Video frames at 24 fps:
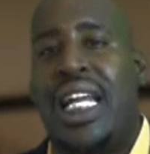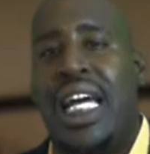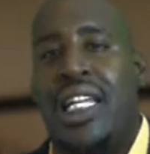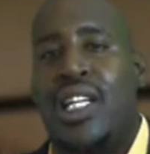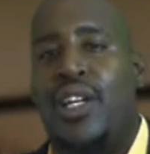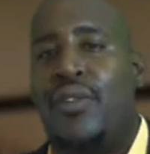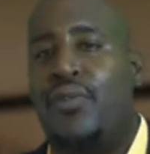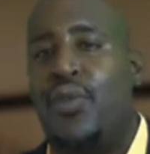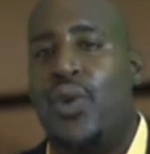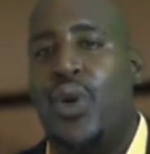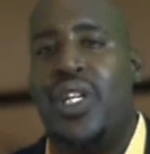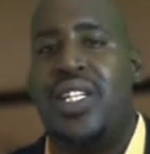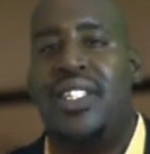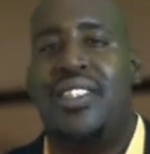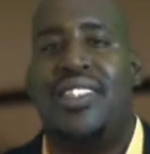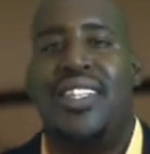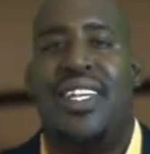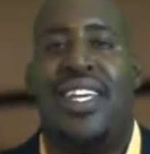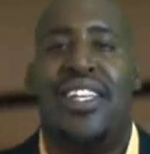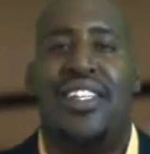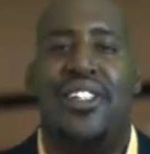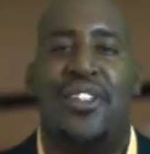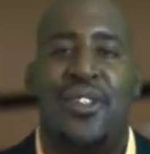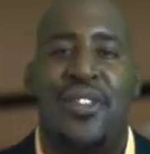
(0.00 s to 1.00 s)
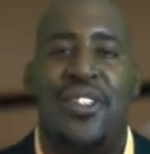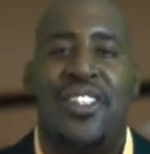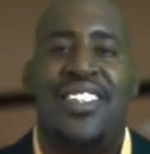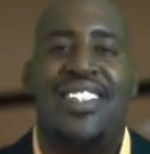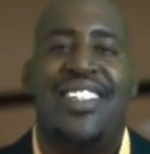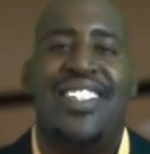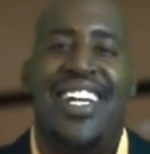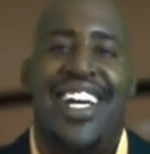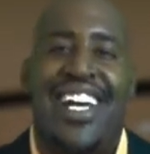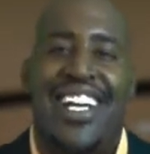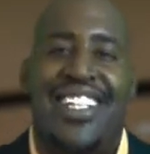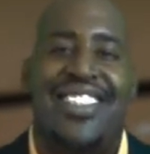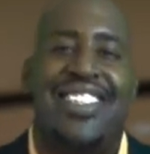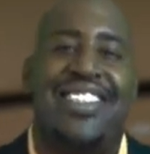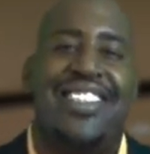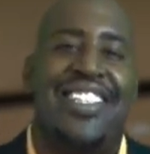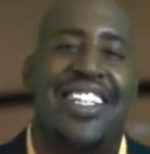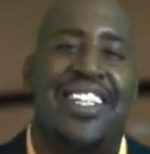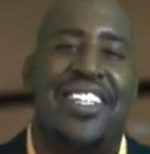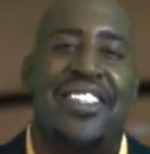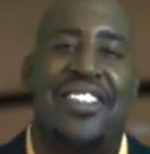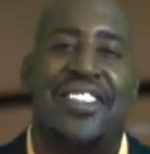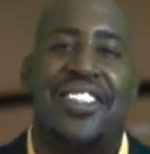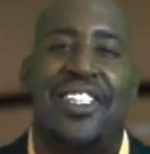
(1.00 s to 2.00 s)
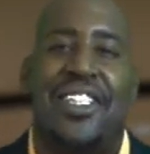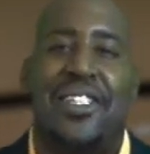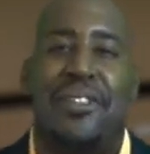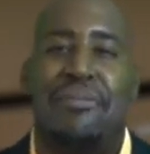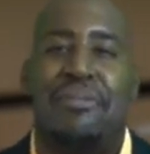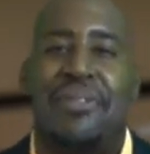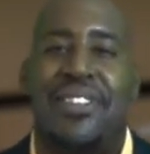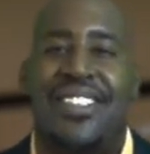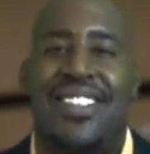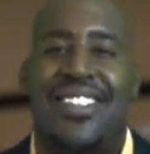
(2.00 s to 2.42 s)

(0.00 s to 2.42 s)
and I look forward to seeing you at the dealership.